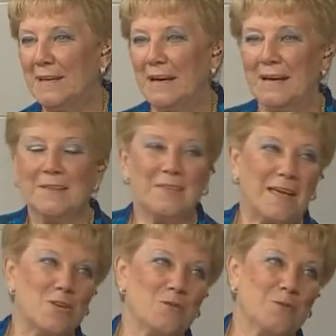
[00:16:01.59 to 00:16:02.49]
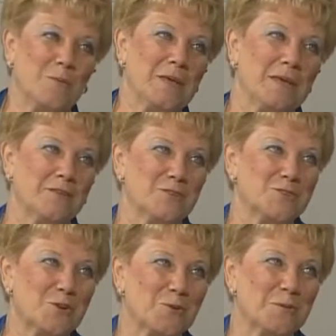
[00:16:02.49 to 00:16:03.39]
I thank you for being on the
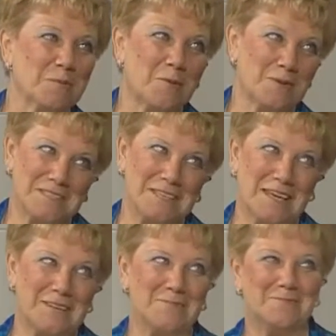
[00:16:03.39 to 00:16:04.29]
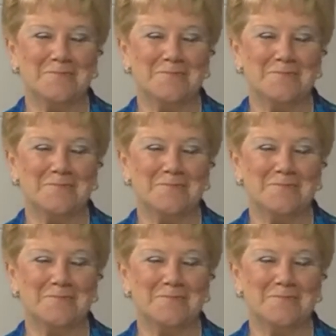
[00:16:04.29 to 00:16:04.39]
show with me once again.